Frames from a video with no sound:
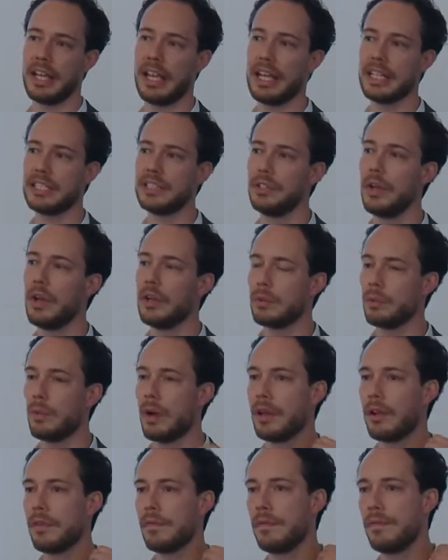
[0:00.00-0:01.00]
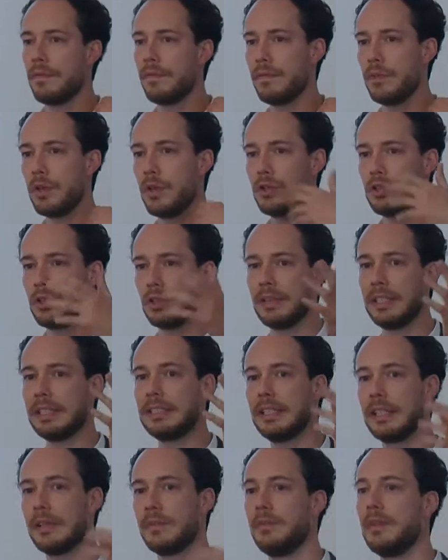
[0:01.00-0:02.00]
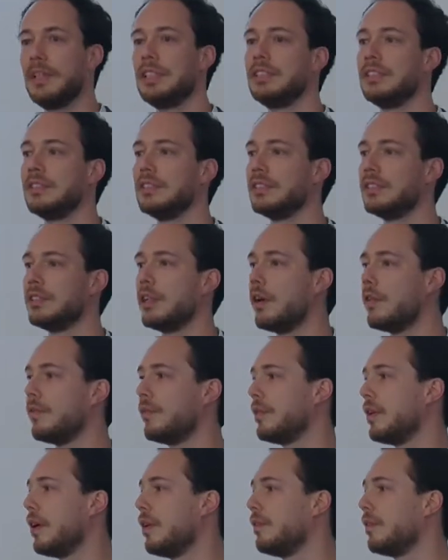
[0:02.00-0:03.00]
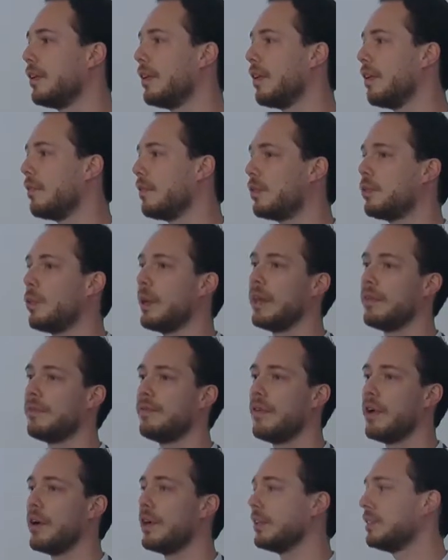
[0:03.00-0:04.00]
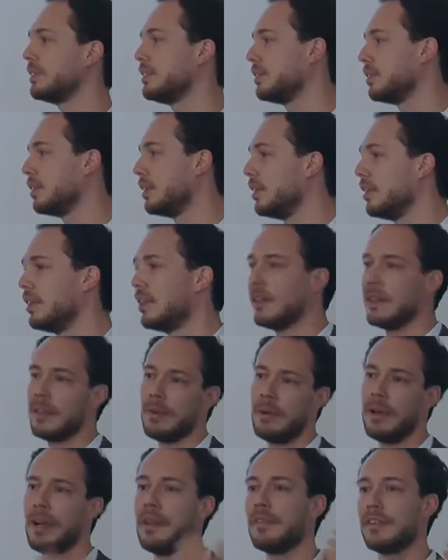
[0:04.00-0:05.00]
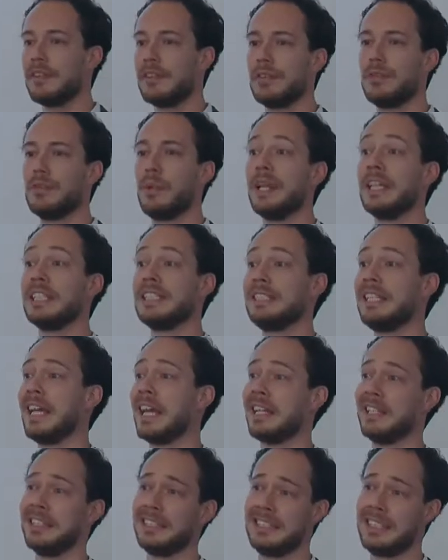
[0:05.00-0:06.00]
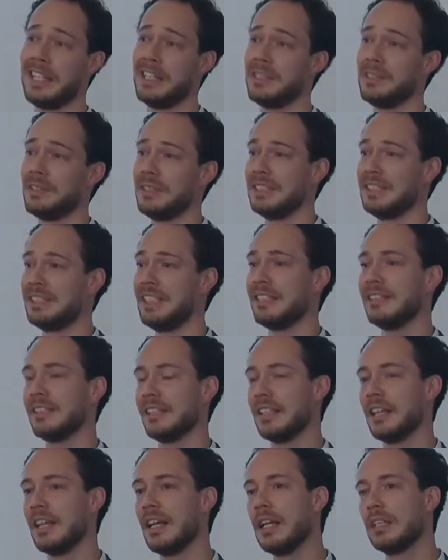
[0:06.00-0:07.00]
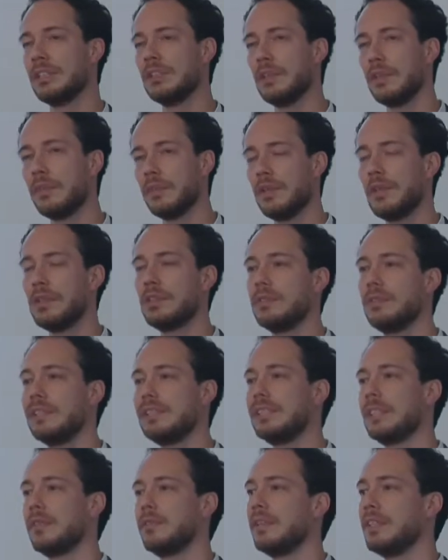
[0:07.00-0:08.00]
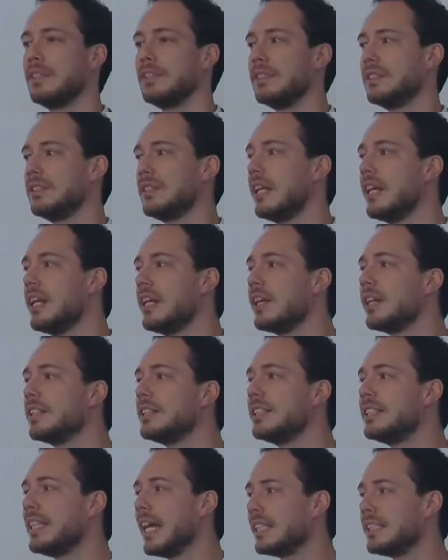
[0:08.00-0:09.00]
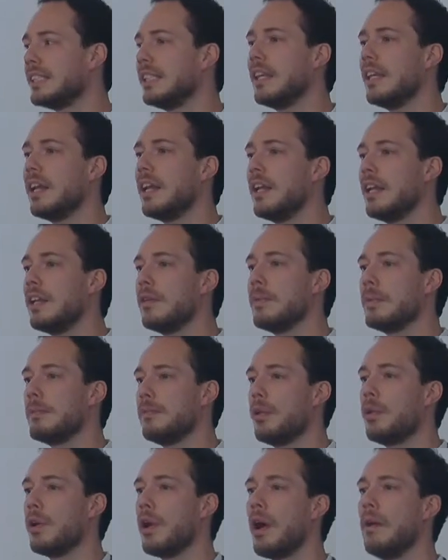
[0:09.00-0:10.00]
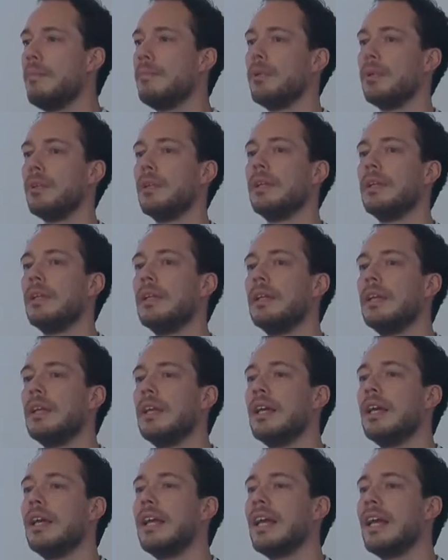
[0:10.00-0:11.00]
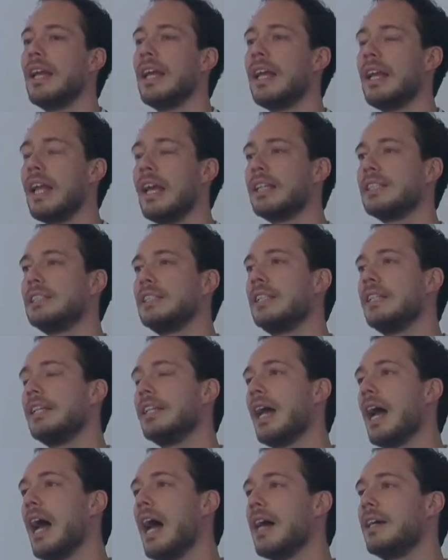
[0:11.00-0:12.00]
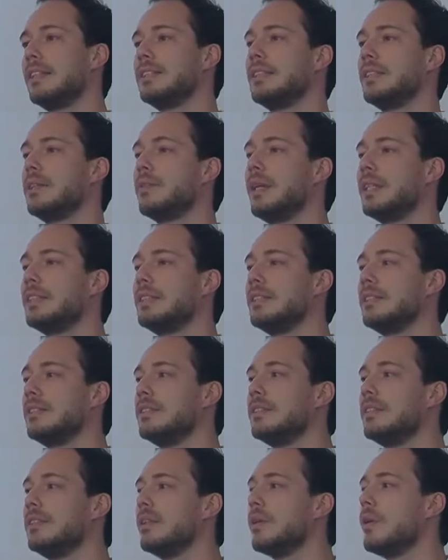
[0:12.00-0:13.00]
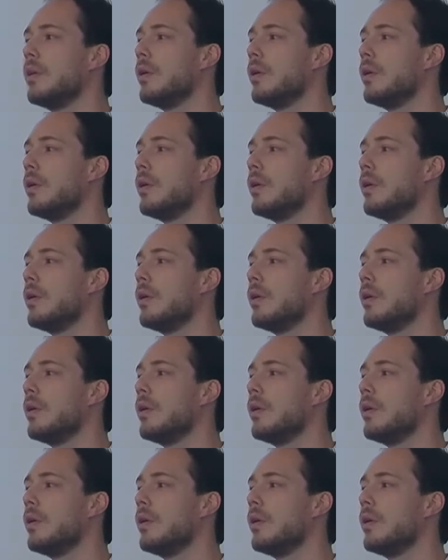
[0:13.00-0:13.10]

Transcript: It's not one of futuristic visions of a 21st or whatever 22nd century city. It's not a futuristic vision, because it's actually a little bit more humble. It actually asks the question,